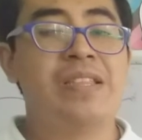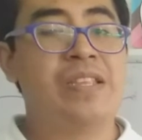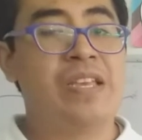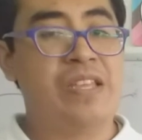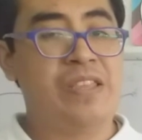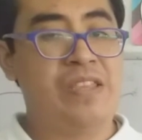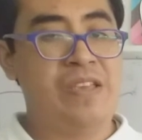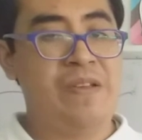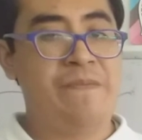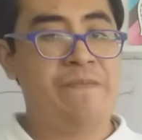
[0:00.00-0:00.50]

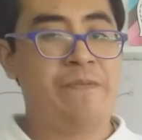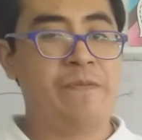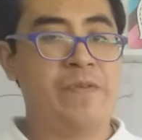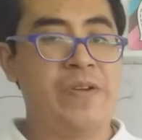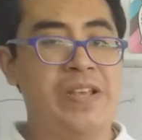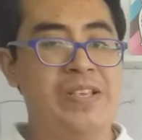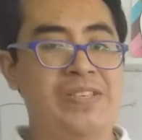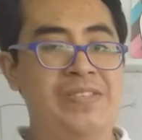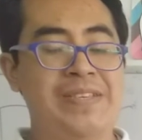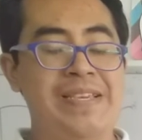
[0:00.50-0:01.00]
The
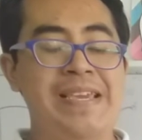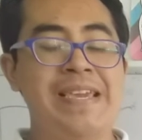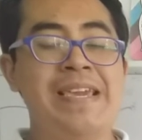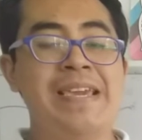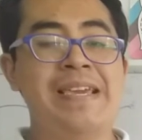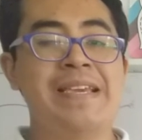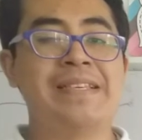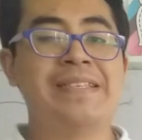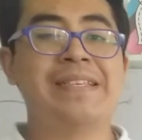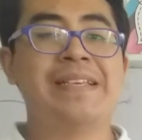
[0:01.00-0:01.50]
difference
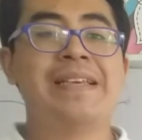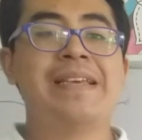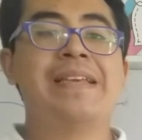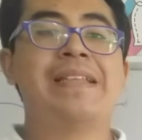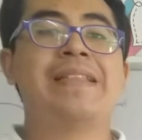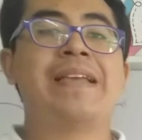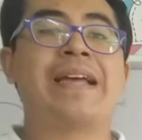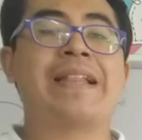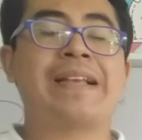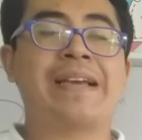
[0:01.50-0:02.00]
is
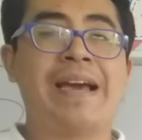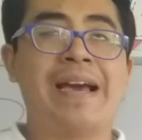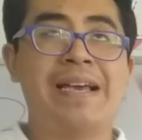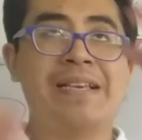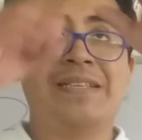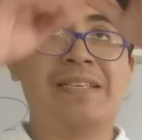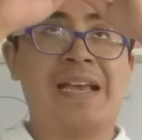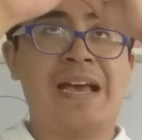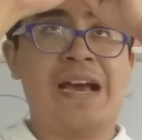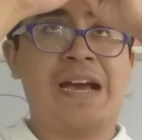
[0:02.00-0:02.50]
that
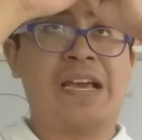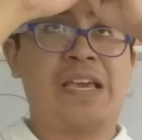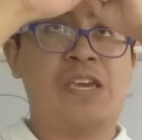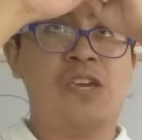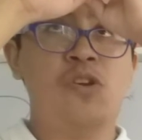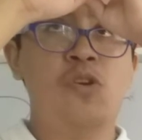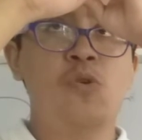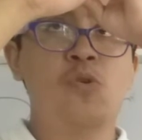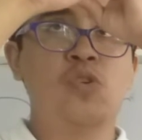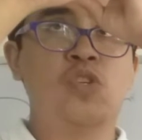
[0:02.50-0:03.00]
has a
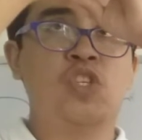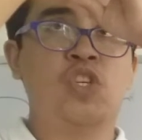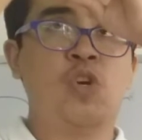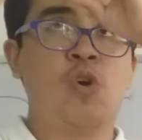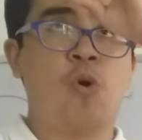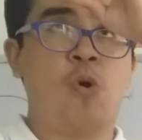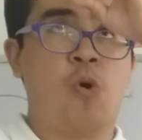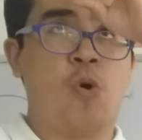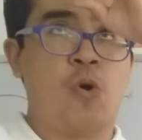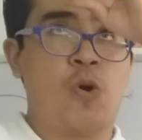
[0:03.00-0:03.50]
huge
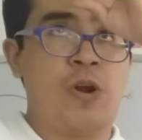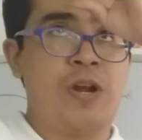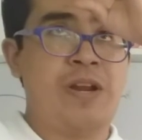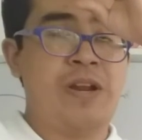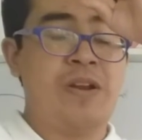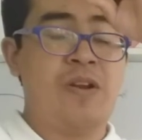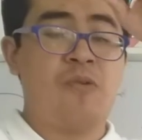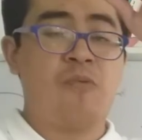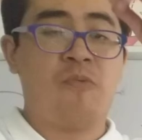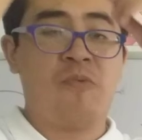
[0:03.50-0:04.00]

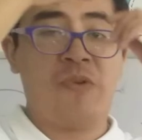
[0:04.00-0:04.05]
horn